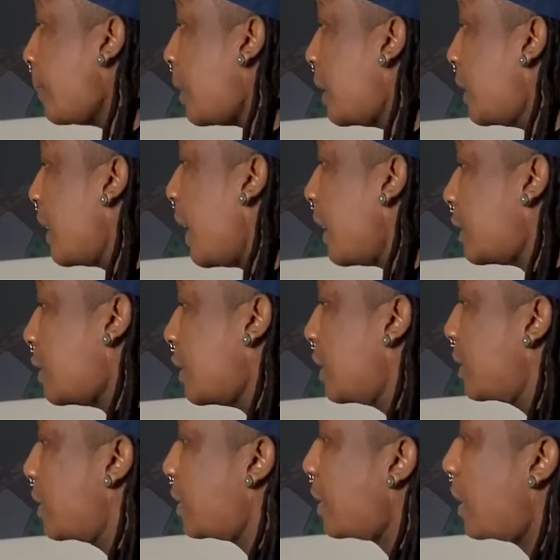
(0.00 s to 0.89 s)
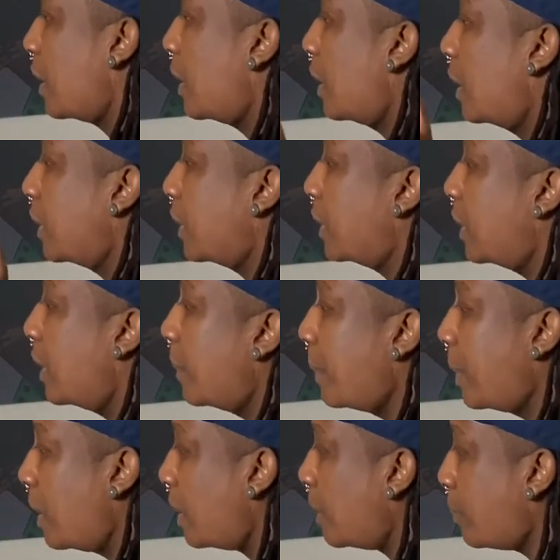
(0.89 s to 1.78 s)
connections,
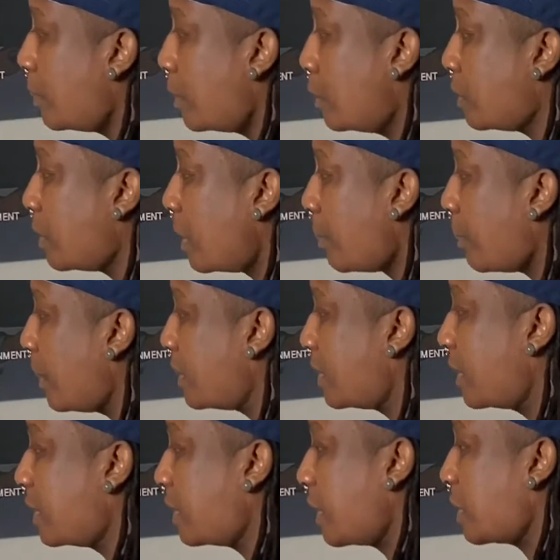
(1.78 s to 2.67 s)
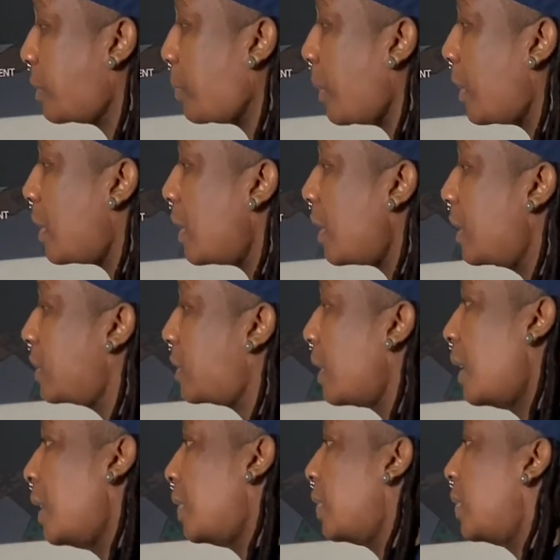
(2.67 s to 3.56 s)
limited music business
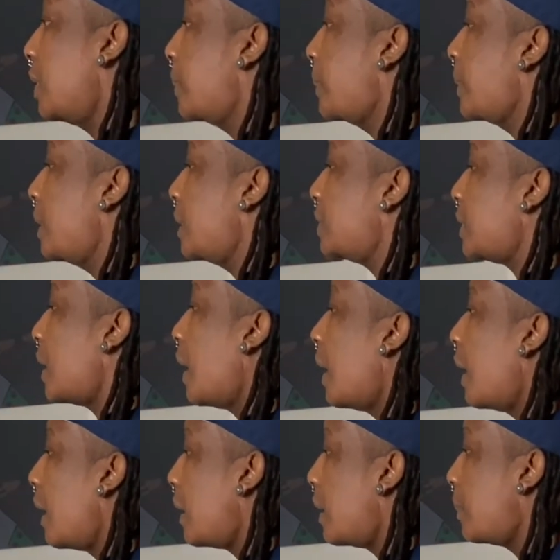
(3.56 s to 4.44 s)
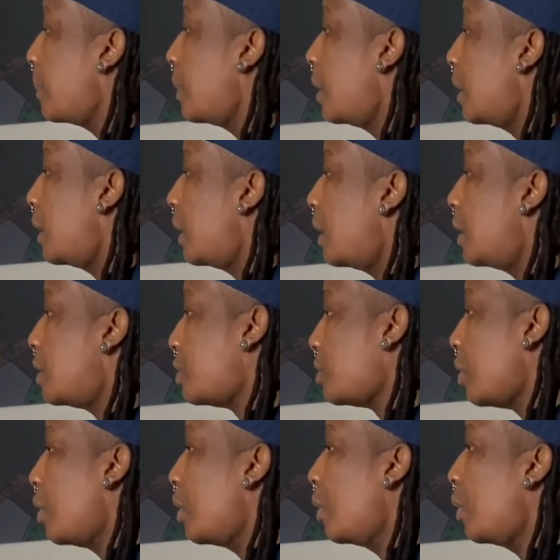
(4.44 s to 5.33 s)
experience, and limited time.
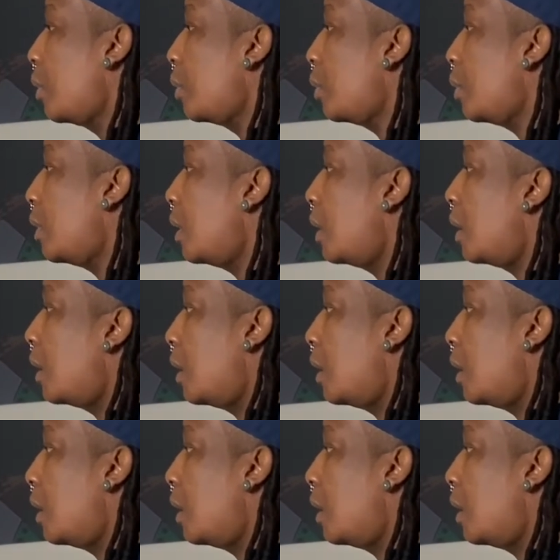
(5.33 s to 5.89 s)
So